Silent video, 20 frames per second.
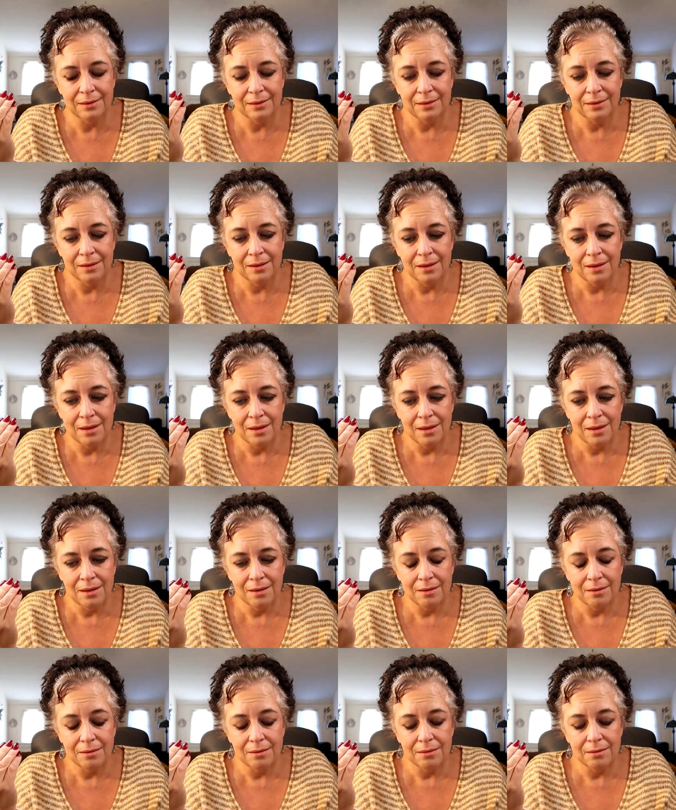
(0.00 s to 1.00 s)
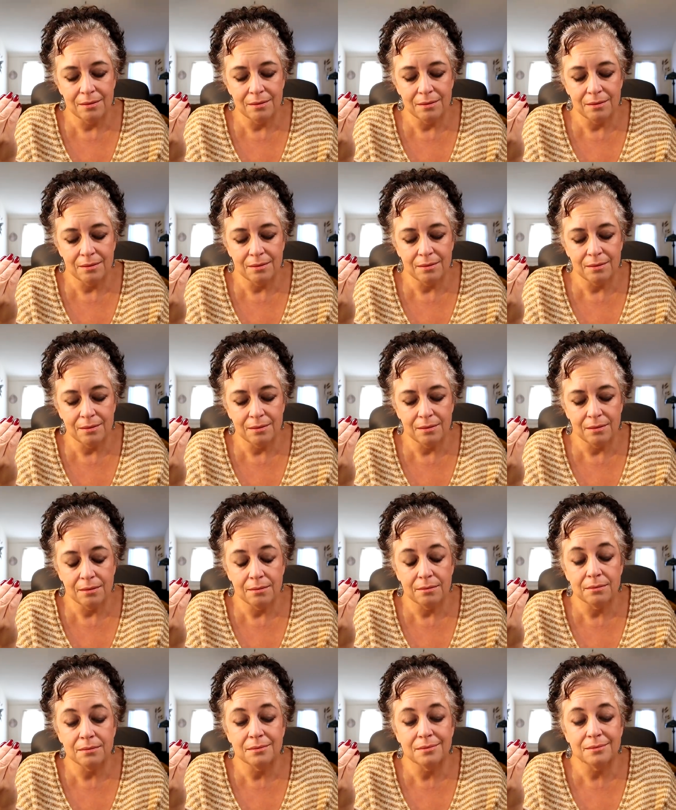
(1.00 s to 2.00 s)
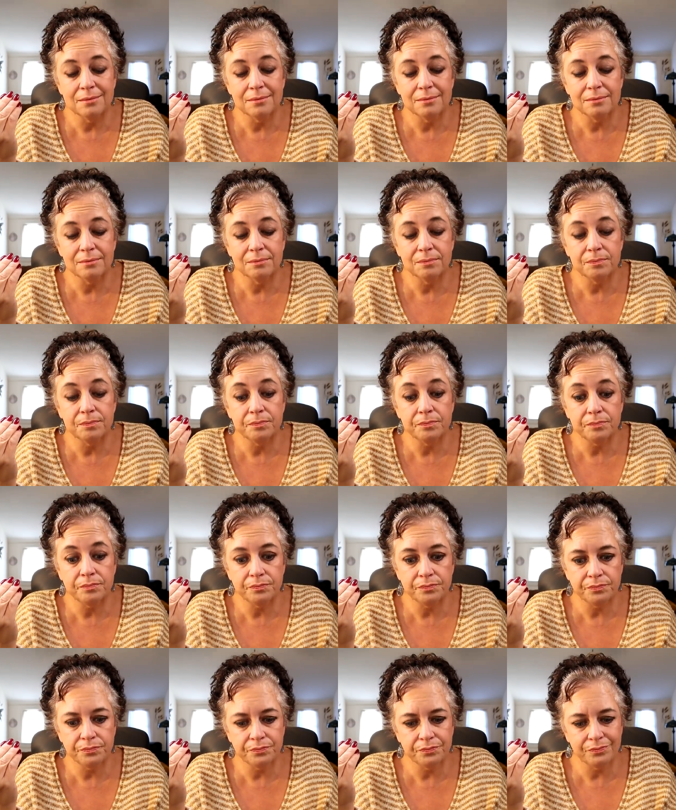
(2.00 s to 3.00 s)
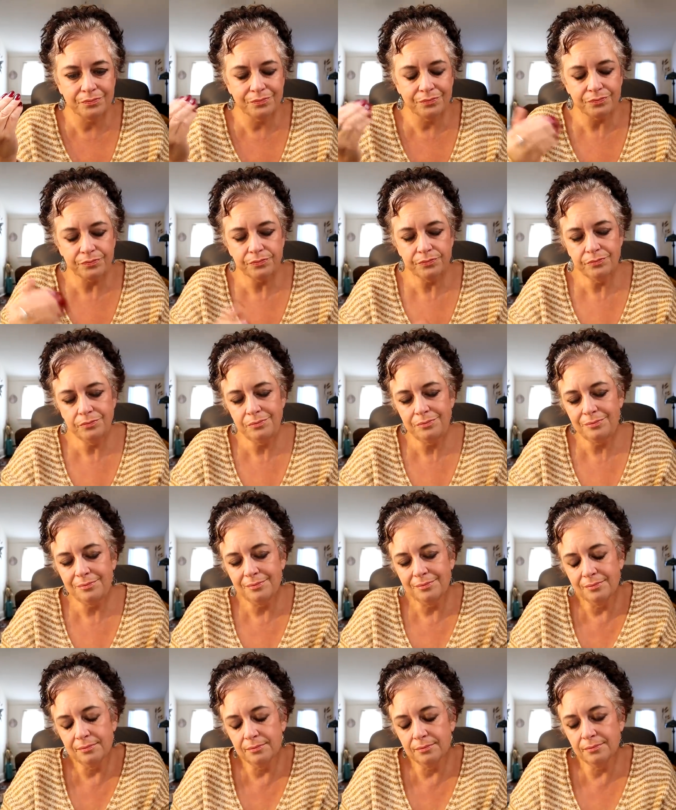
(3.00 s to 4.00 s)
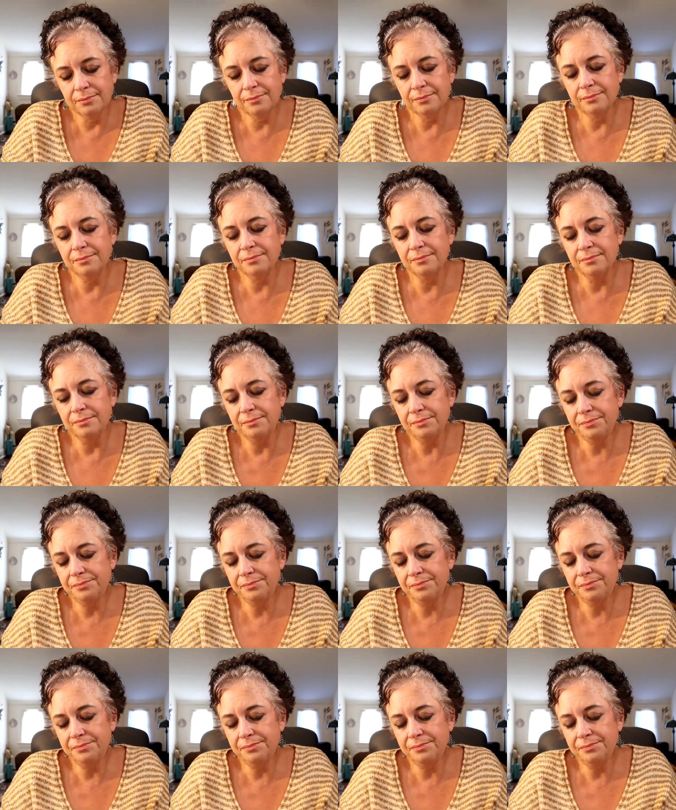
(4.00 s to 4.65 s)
(silence)